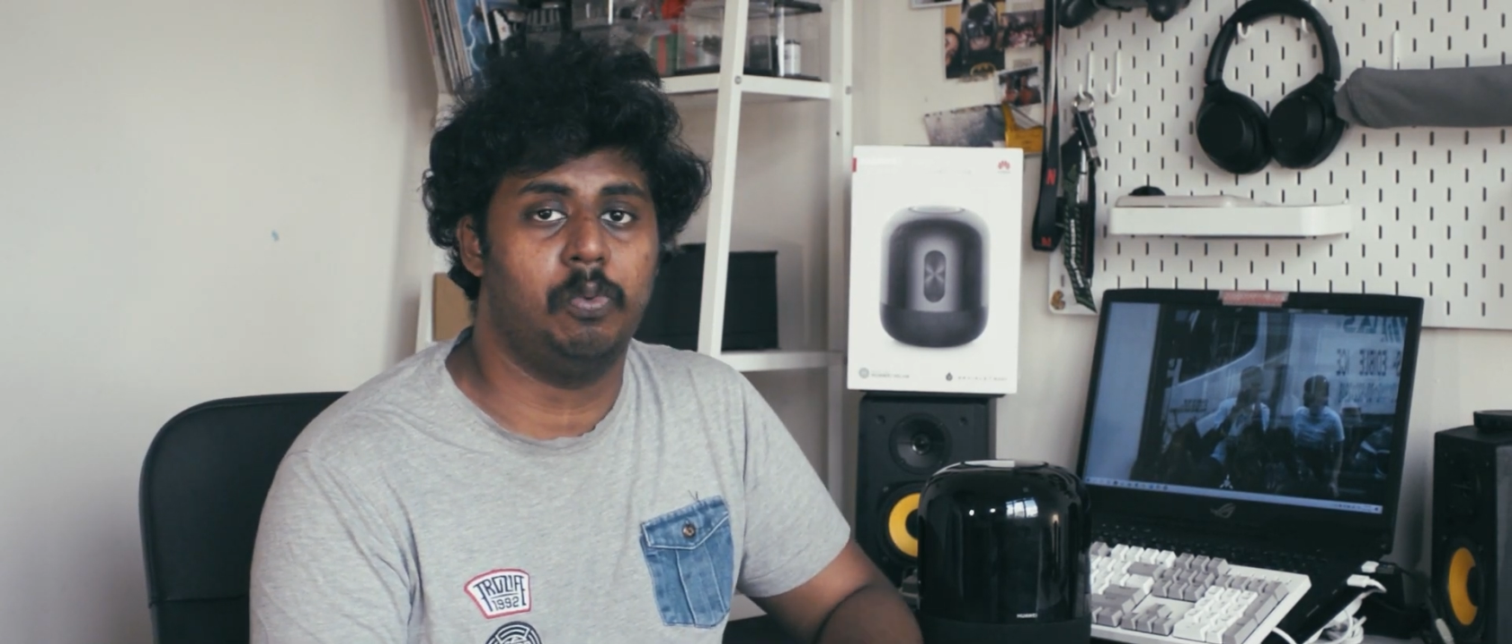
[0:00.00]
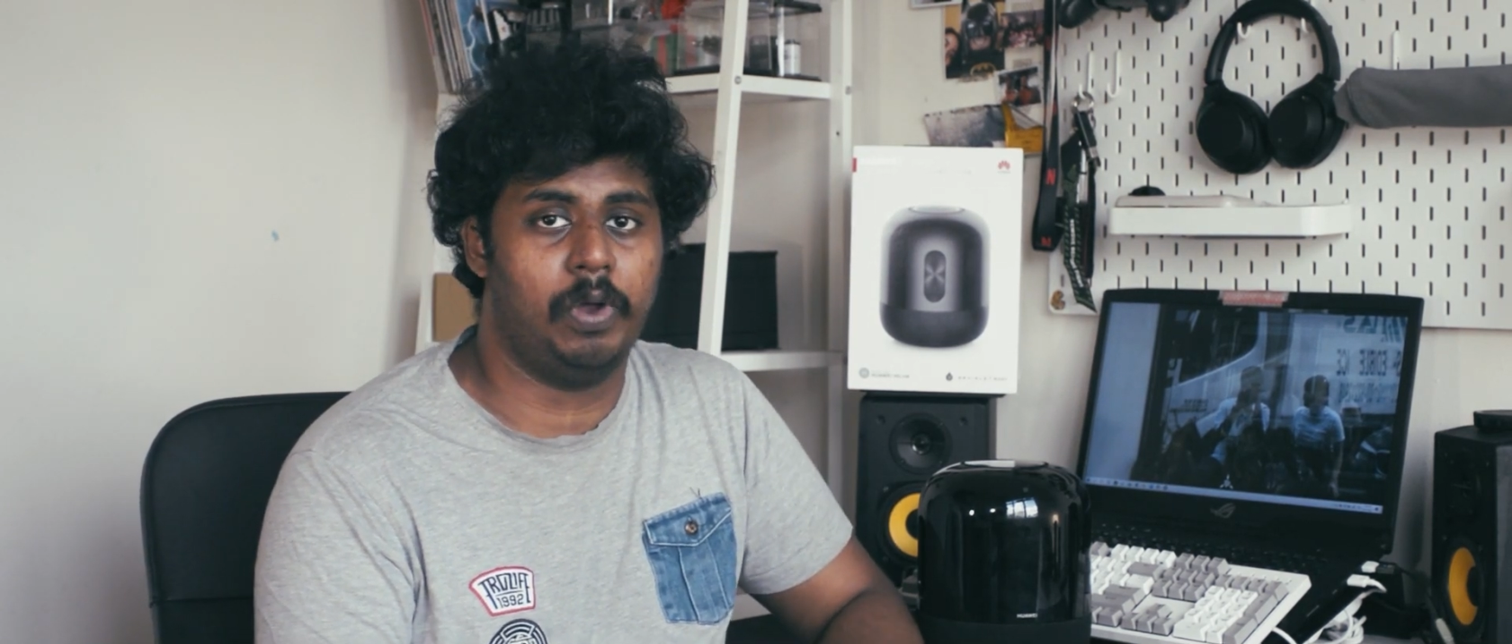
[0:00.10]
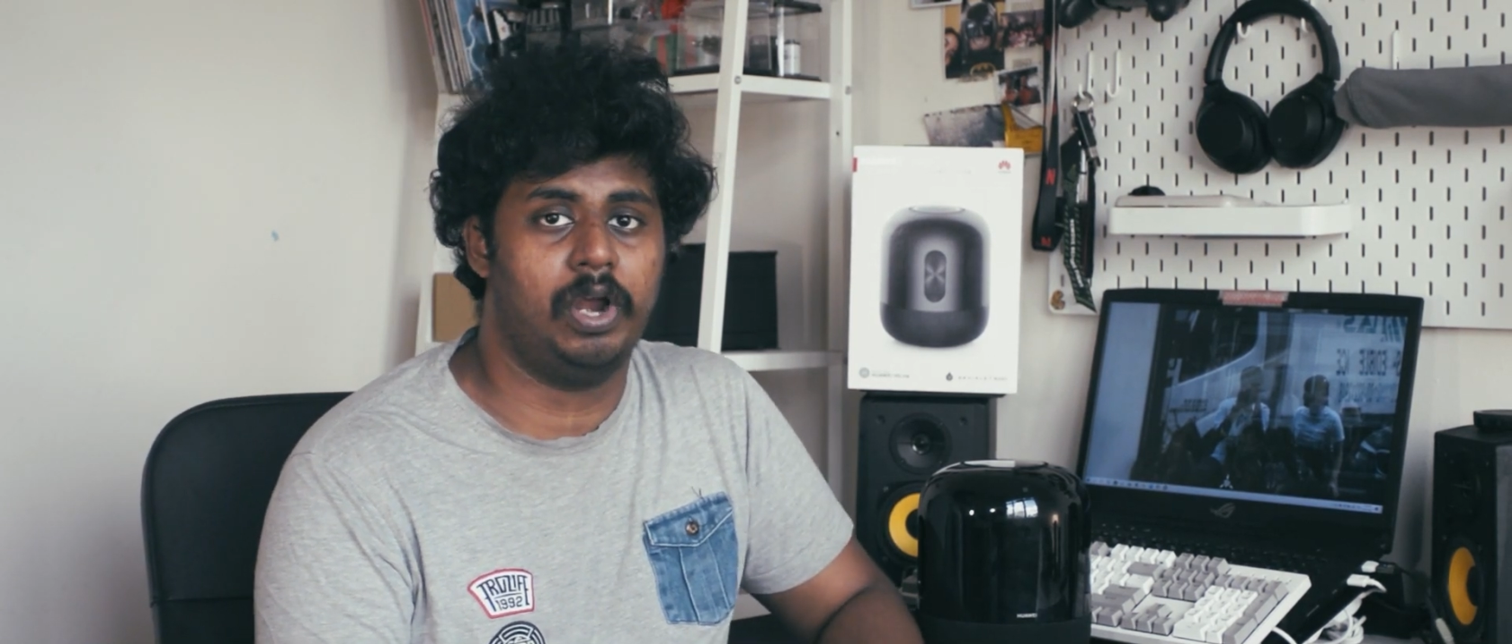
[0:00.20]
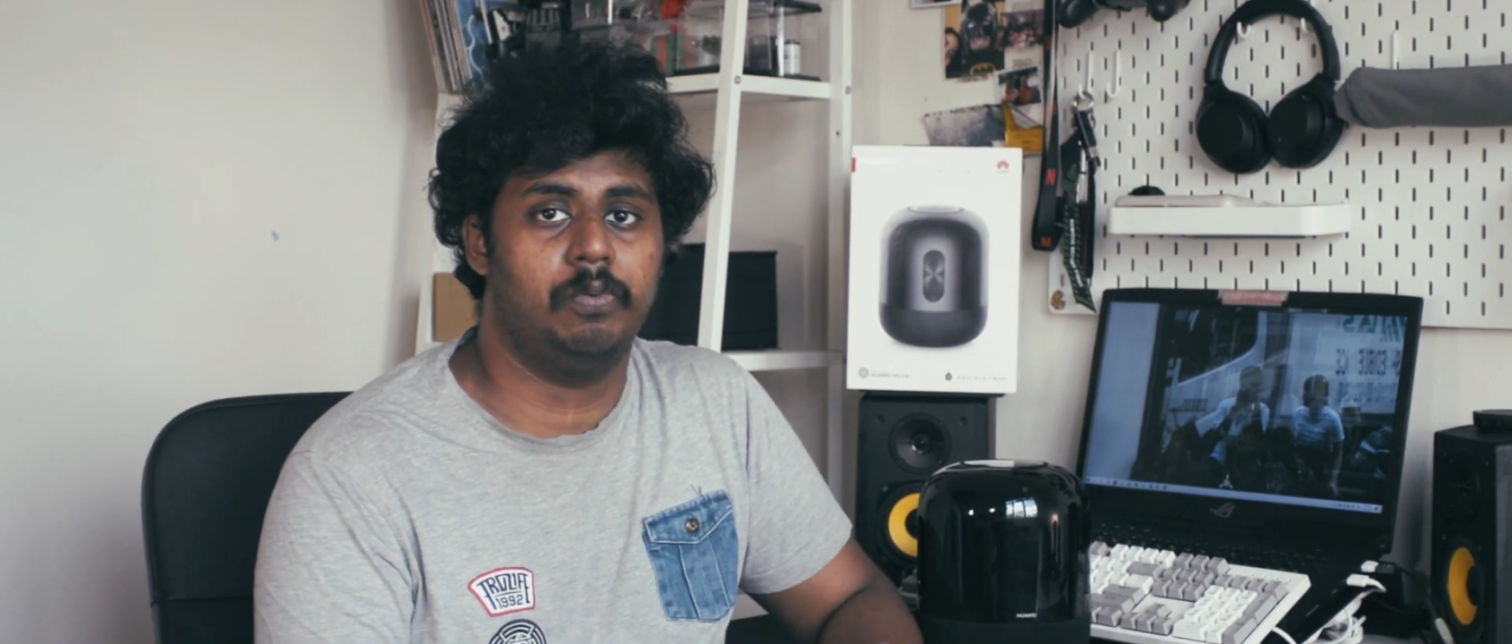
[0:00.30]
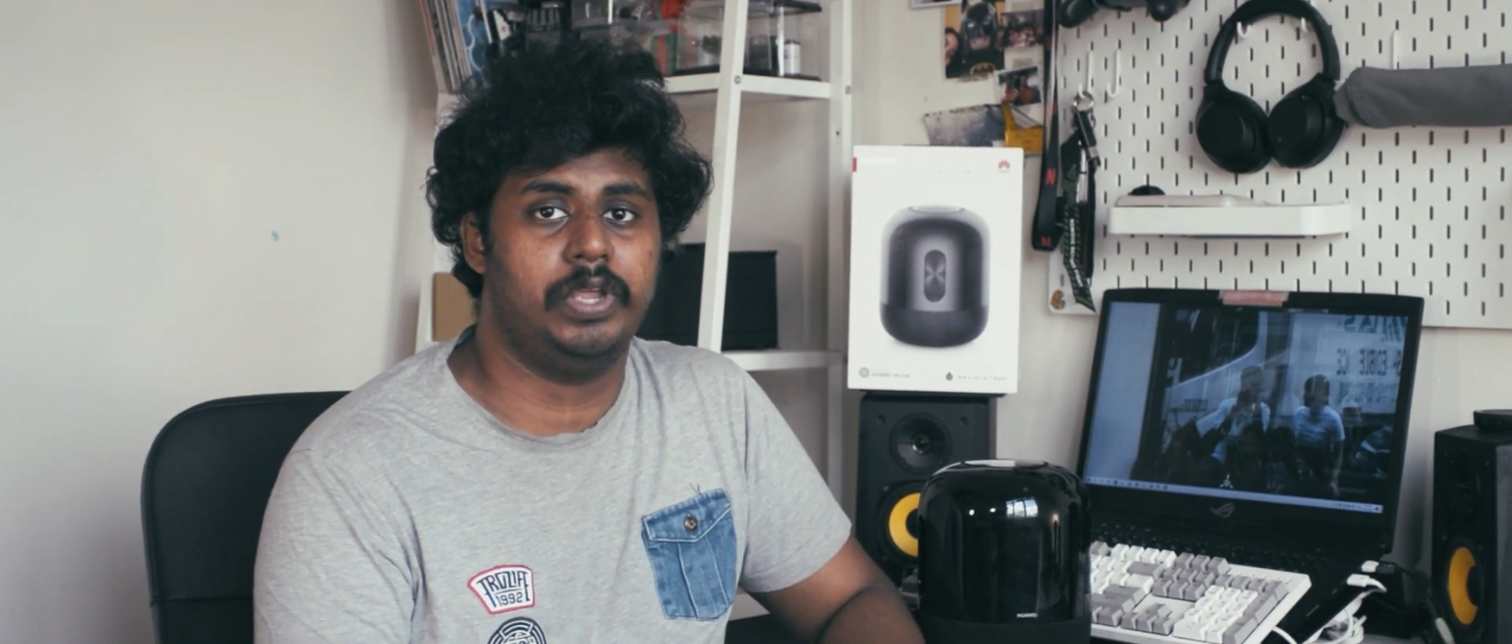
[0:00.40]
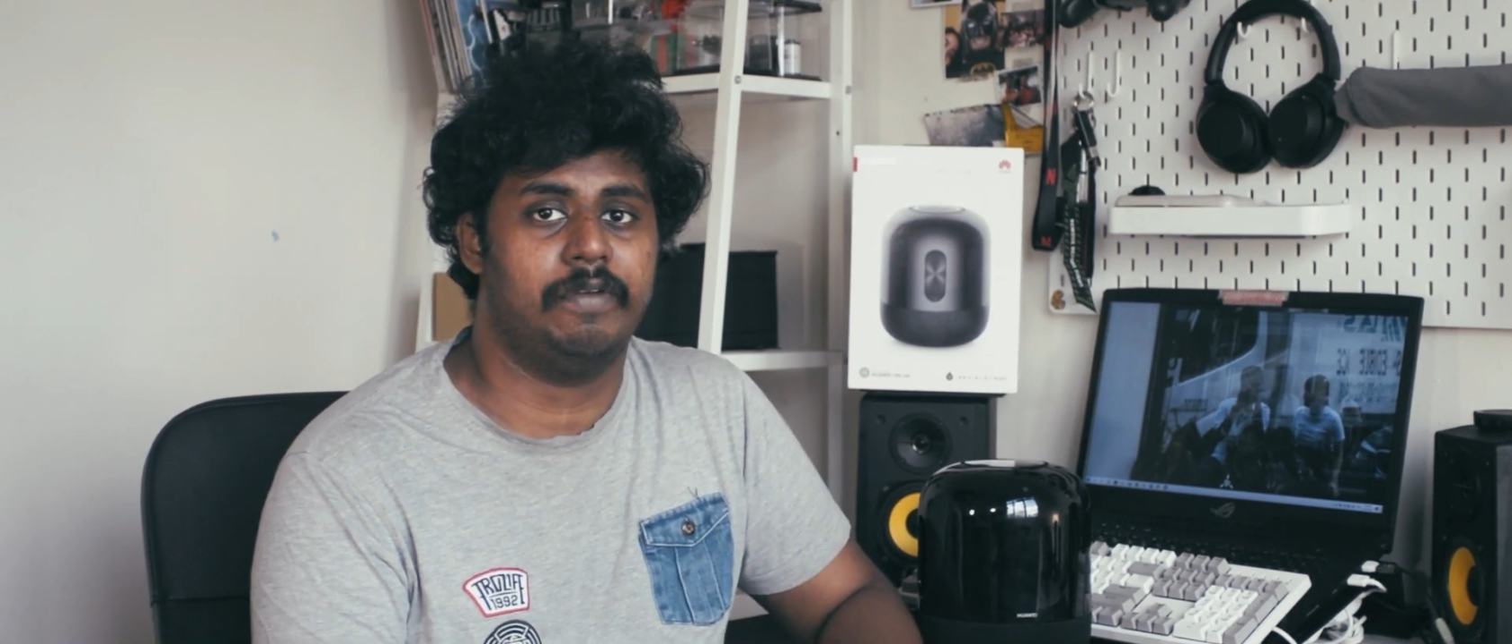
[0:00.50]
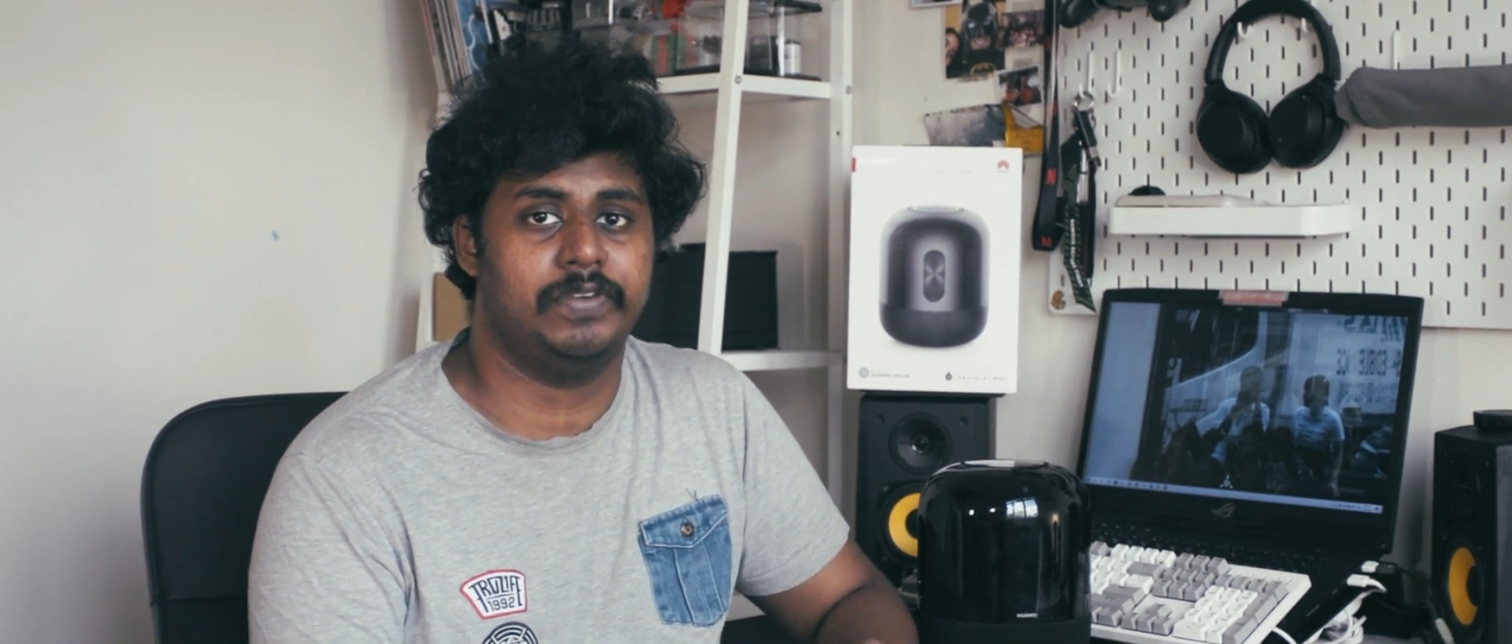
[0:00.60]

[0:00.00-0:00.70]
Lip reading: where we have